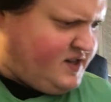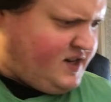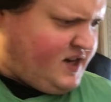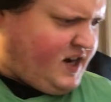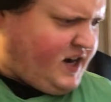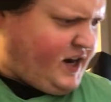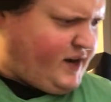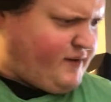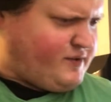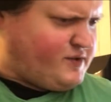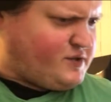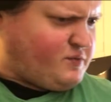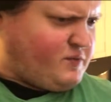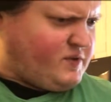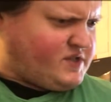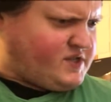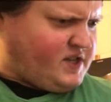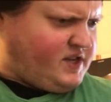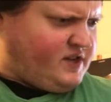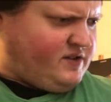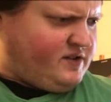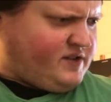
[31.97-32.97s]
Irish
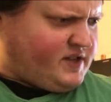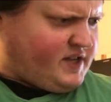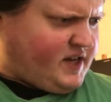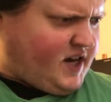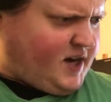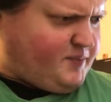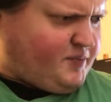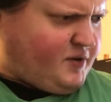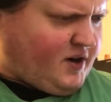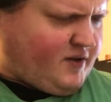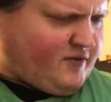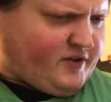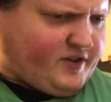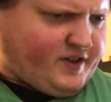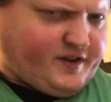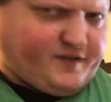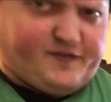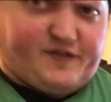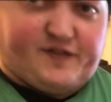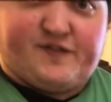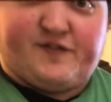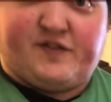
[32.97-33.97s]
whiskey on top of
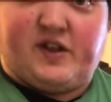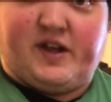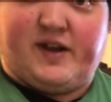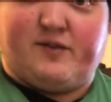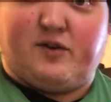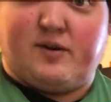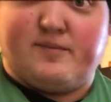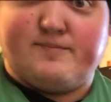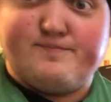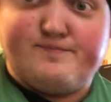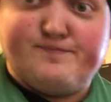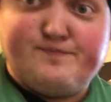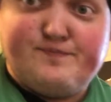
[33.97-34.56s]
everything for flavor.